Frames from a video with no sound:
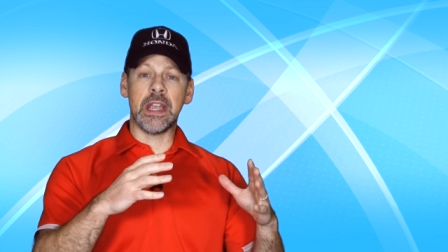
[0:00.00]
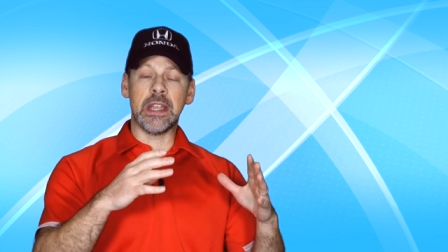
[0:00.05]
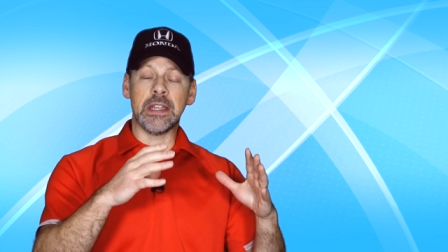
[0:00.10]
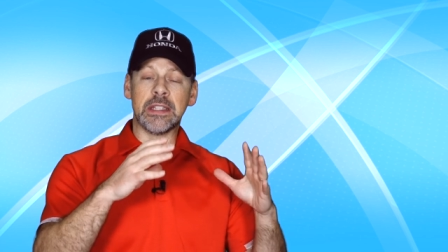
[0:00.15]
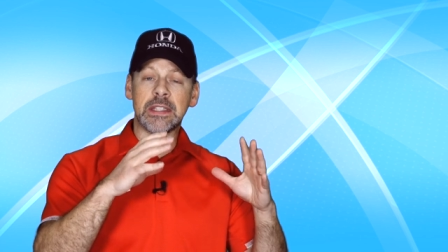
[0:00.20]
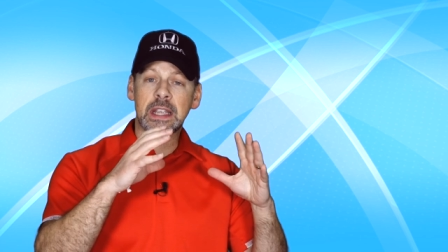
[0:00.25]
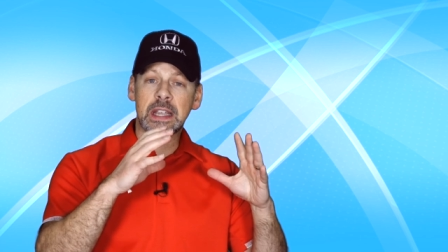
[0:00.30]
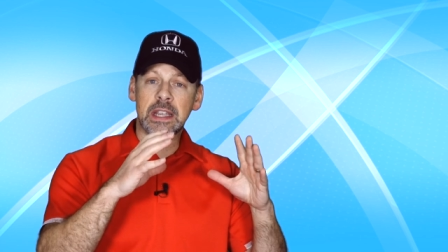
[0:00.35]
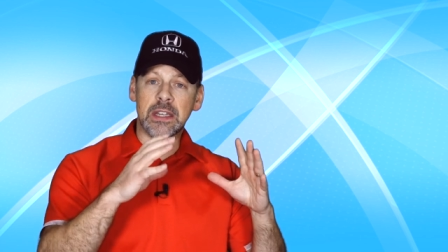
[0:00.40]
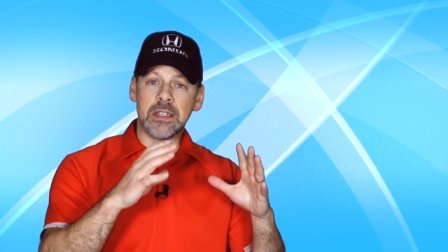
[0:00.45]

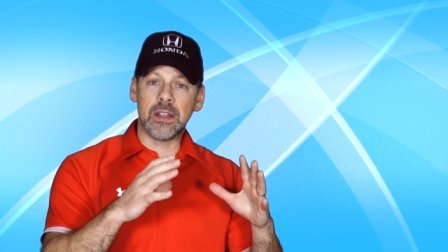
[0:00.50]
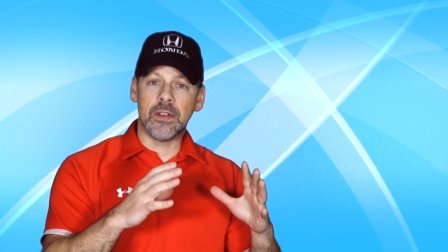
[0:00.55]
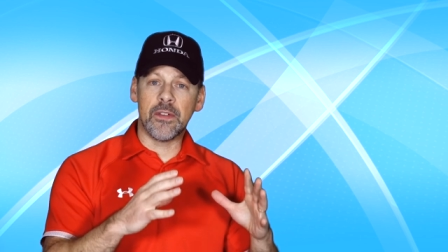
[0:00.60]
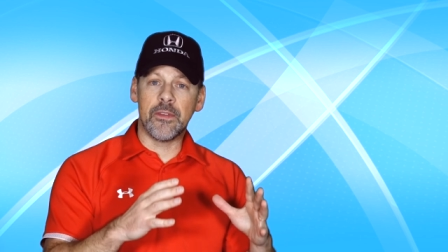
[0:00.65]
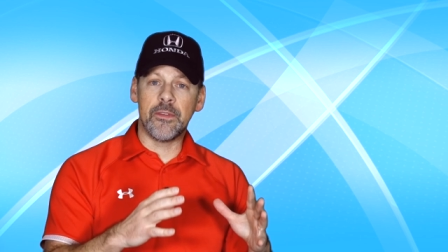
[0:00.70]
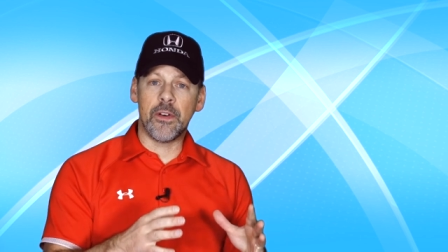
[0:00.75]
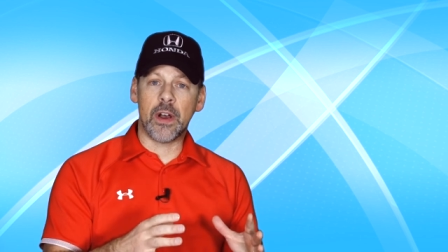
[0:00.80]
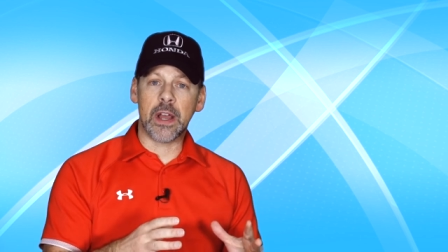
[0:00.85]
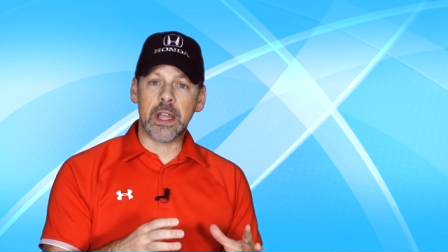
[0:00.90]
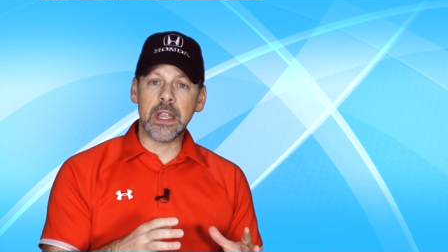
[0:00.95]
it's a
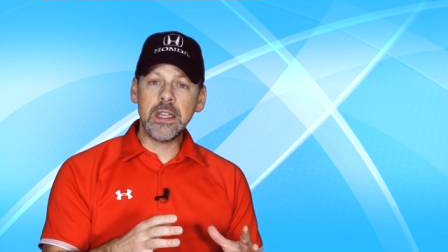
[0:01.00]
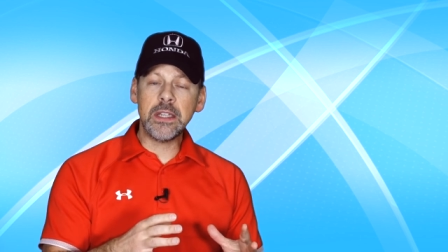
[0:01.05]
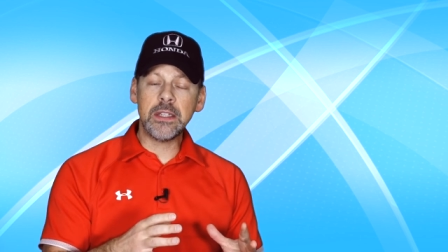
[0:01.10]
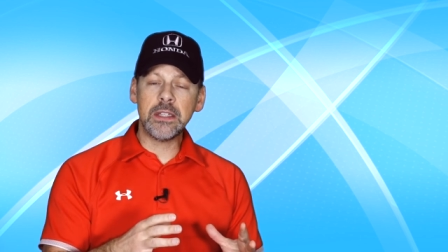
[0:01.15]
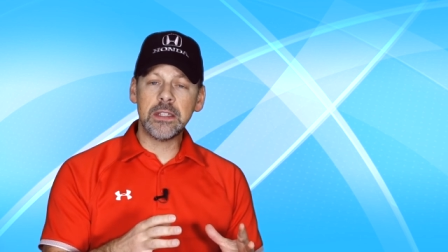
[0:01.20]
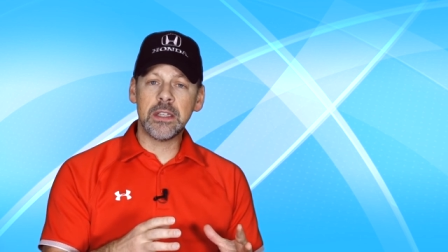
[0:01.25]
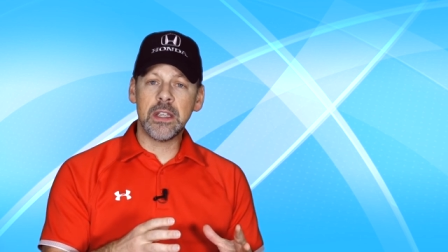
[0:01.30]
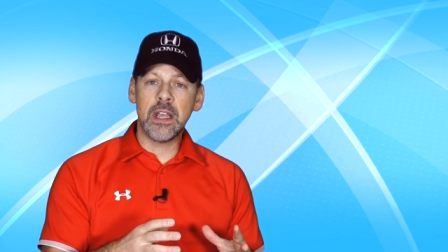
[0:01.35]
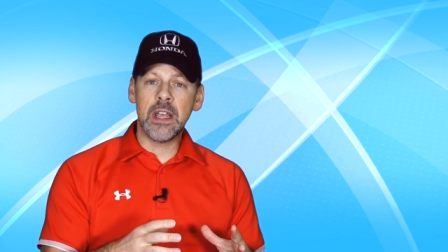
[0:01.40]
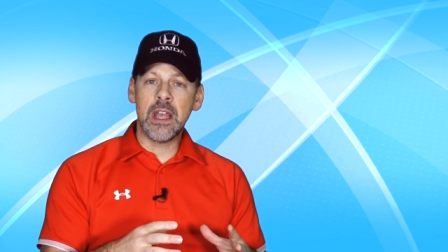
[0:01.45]

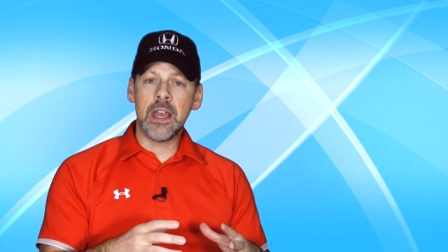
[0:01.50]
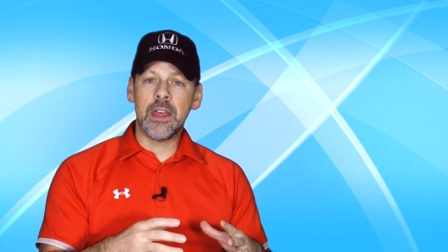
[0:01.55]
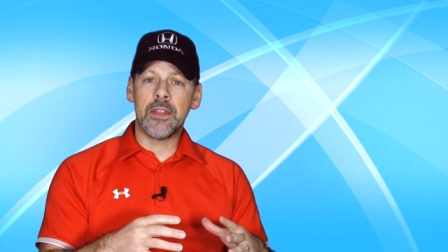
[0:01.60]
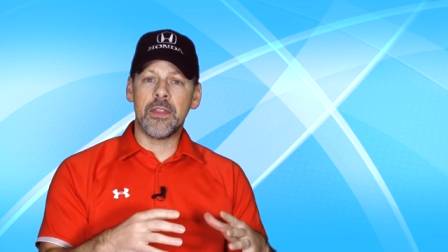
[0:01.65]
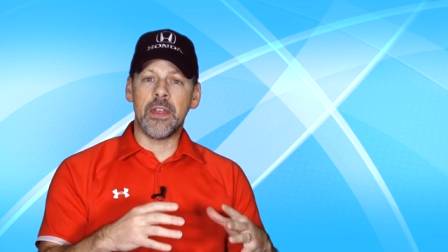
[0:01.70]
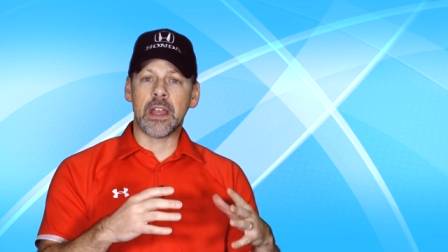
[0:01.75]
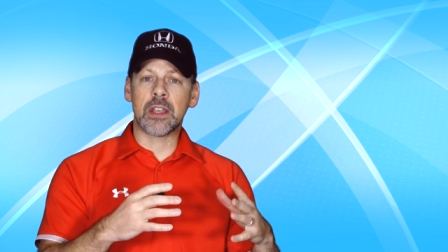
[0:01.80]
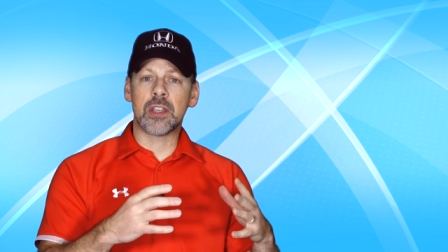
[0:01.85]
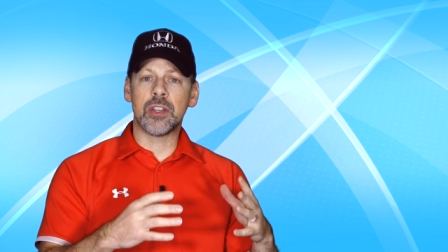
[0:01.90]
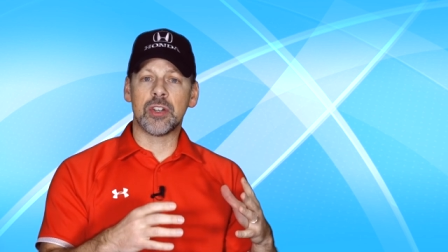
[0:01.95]
device
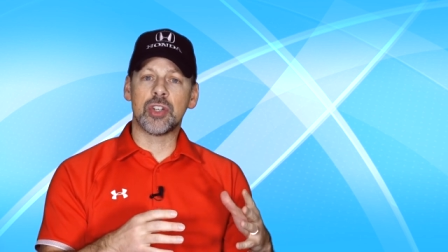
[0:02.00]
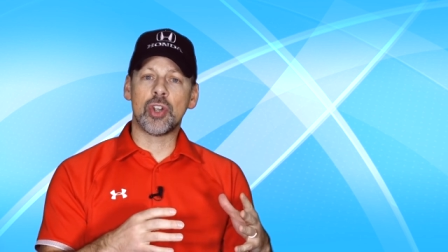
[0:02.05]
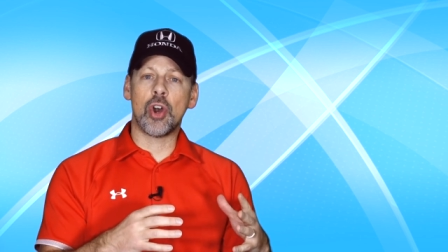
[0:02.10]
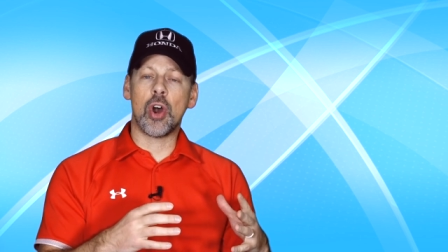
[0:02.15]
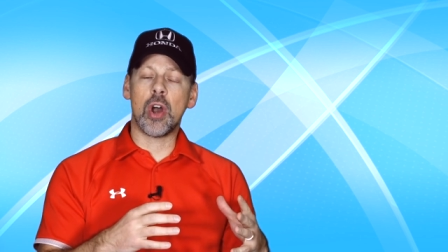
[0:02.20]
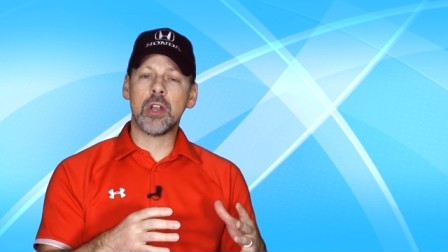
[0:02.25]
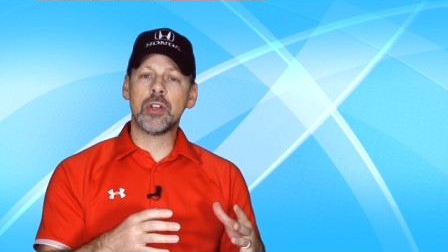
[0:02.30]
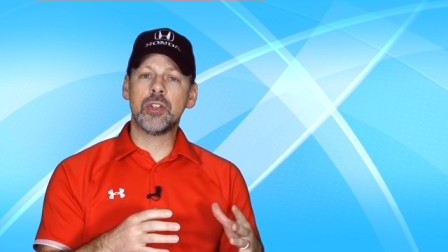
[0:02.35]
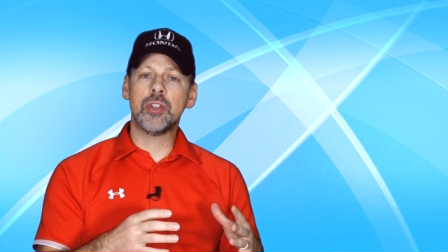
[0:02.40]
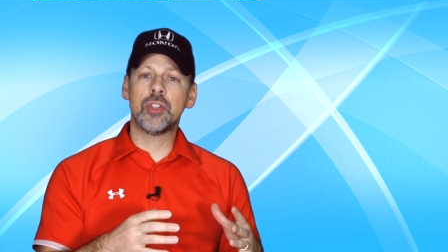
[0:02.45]
that can
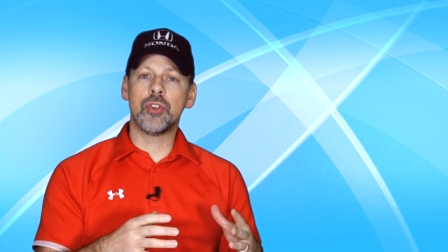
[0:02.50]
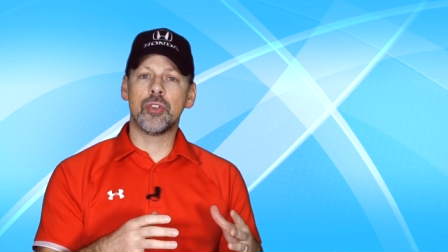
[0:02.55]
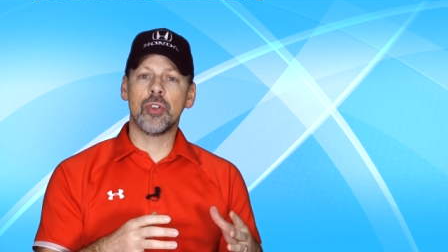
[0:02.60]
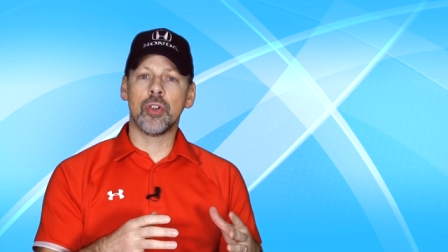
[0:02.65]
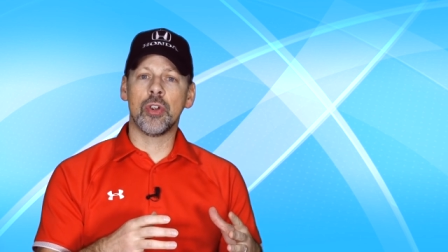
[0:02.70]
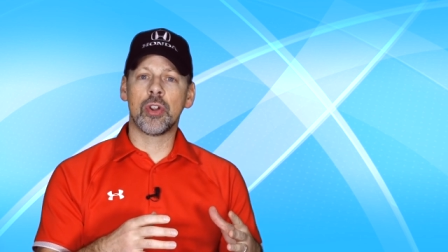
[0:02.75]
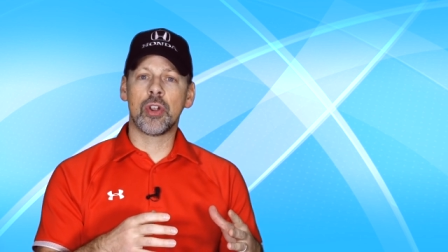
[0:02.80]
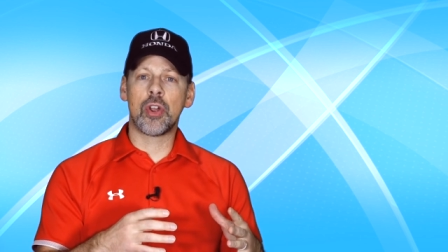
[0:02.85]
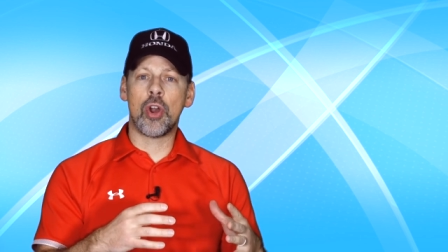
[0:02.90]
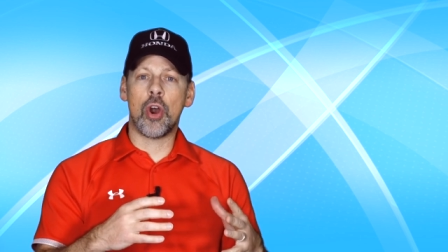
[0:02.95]
talk to
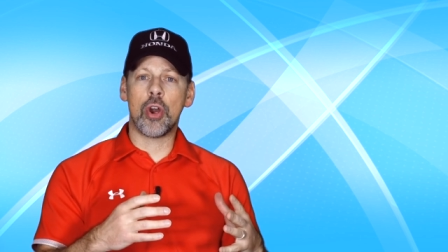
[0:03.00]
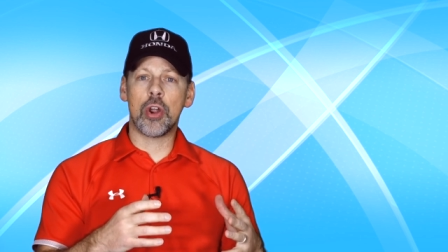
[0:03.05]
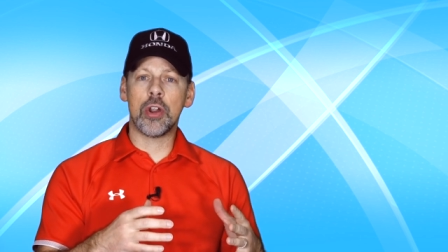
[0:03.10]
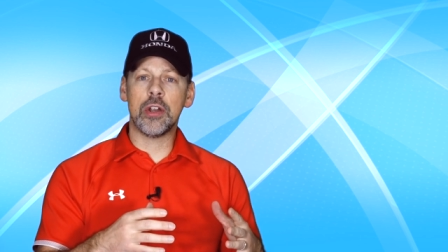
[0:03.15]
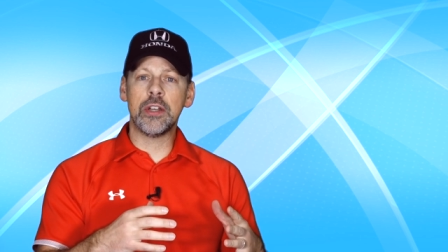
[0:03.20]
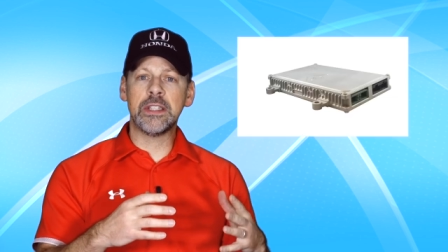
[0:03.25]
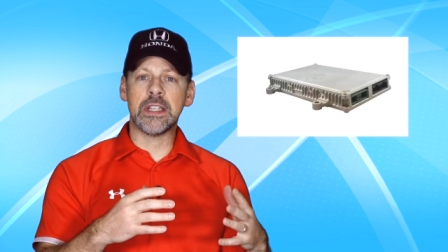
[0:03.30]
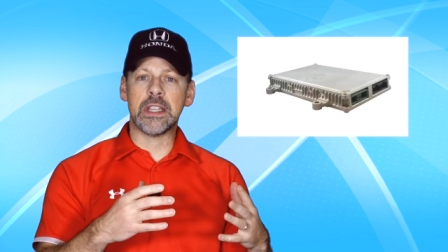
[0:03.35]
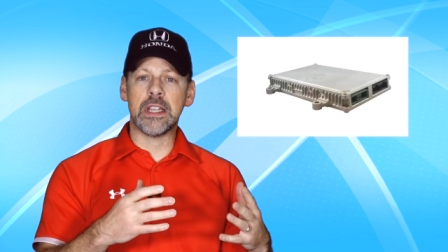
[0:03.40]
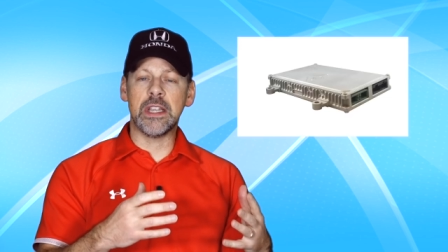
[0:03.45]
your
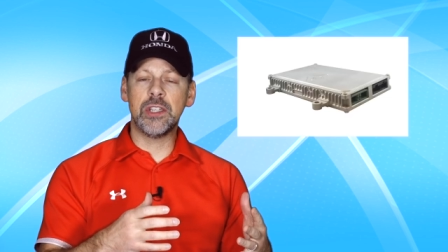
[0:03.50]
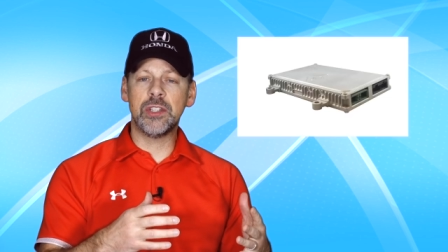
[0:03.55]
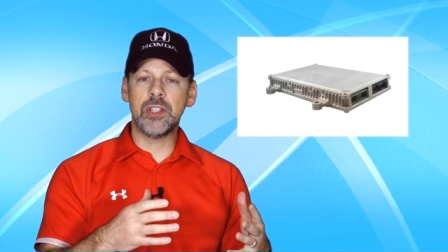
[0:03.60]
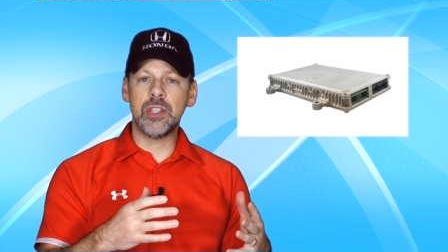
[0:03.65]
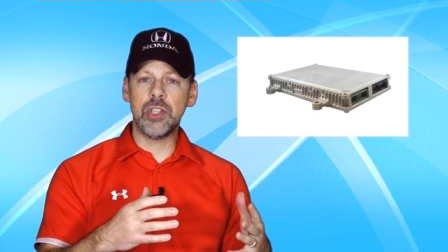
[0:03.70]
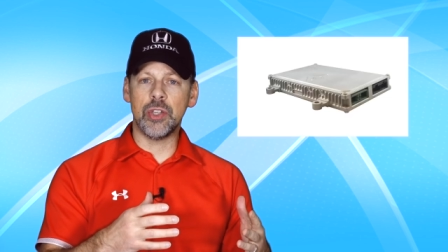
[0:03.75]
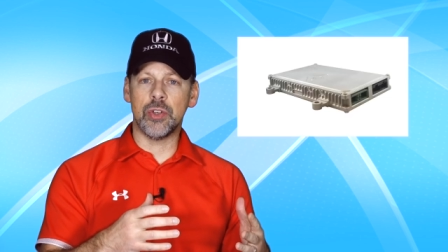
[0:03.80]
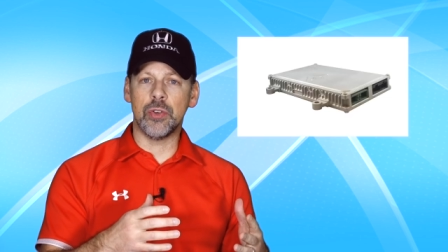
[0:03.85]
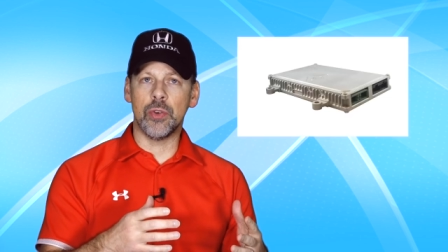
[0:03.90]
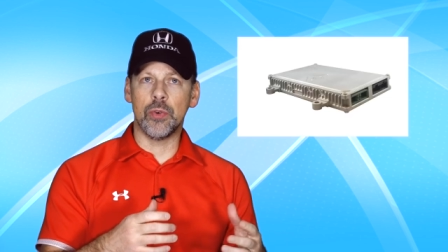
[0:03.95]
car's
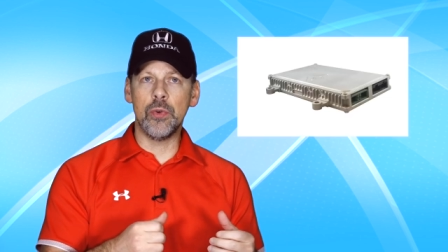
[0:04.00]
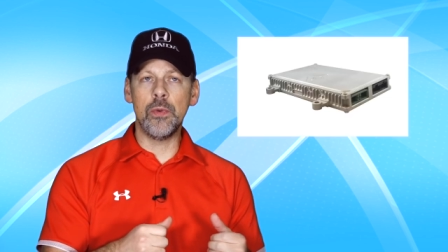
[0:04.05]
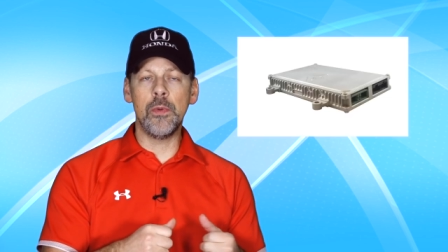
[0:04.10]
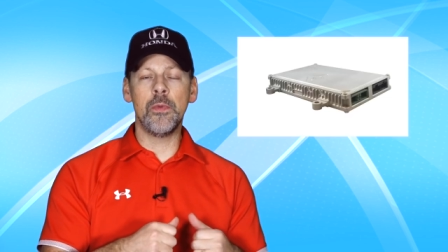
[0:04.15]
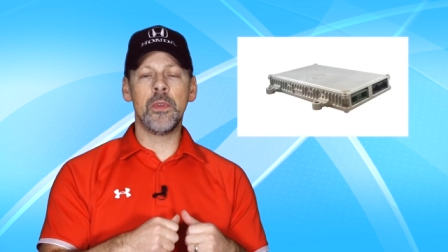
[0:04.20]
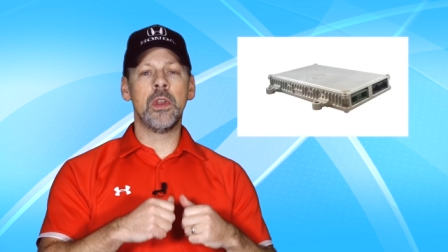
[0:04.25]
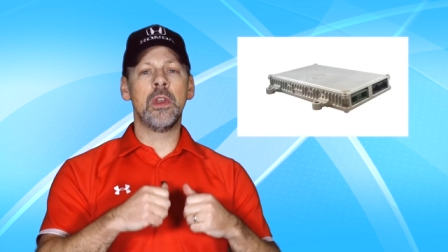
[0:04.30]
ECU.